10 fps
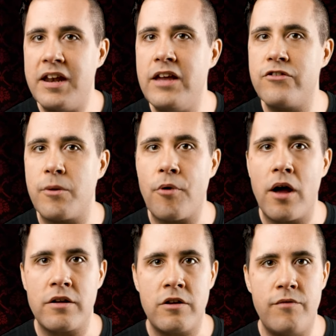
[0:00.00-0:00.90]
that he is a
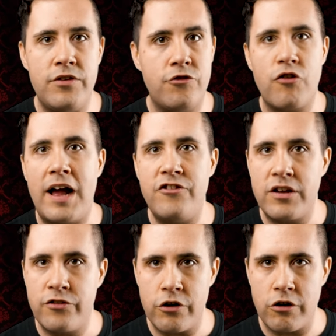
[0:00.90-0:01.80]
product of his
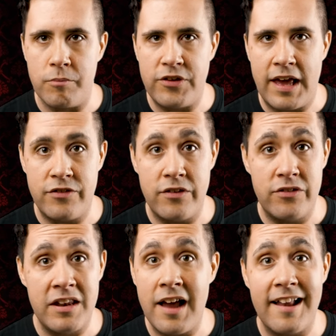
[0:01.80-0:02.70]
tragic
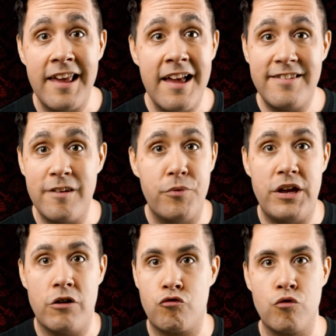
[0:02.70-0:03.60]
circumstances, and not
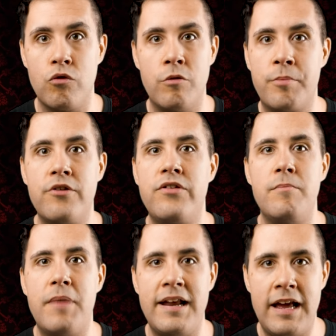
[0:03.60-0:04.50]
simply a cruel
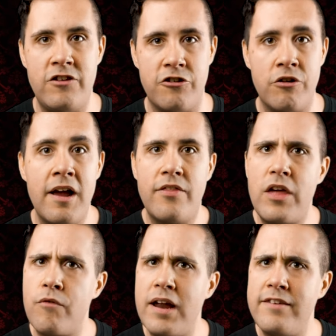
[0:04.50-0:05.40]
person by nature,
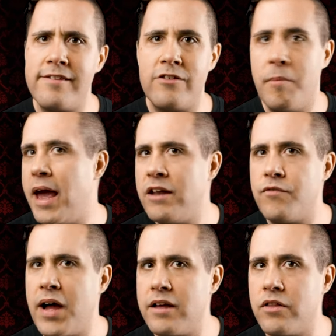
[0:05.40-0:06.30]
that racism and
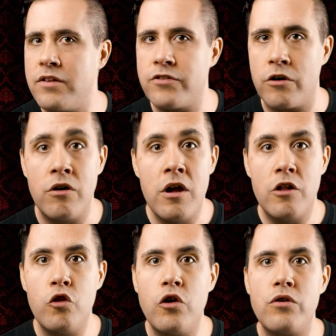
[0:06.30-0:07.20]
violence are
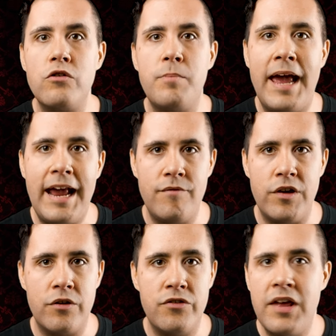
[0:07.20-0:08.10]
learned
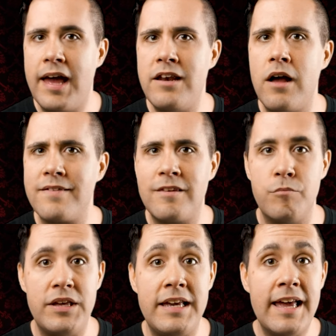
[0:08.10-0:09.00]
behaviors, and not
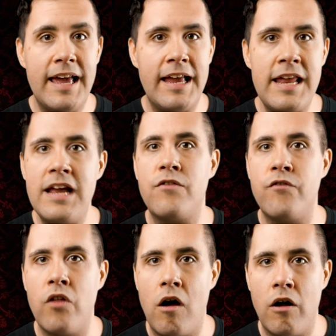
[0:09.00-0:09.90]
simply innate
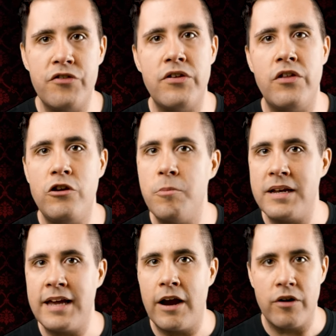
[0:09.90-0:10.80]
flaws in the
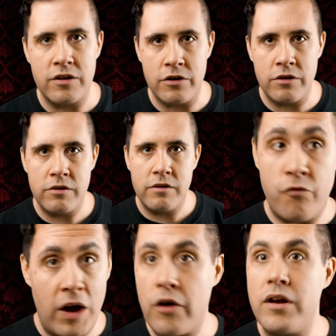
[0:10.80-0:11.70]
human character.
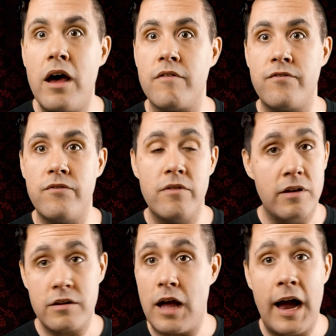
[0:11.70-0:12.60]
Fair enough.
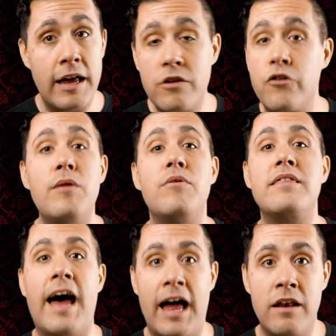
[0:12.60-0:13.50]
I agree
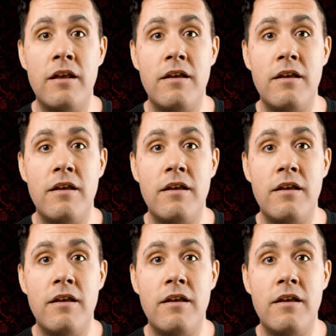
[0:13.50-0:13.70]
with that.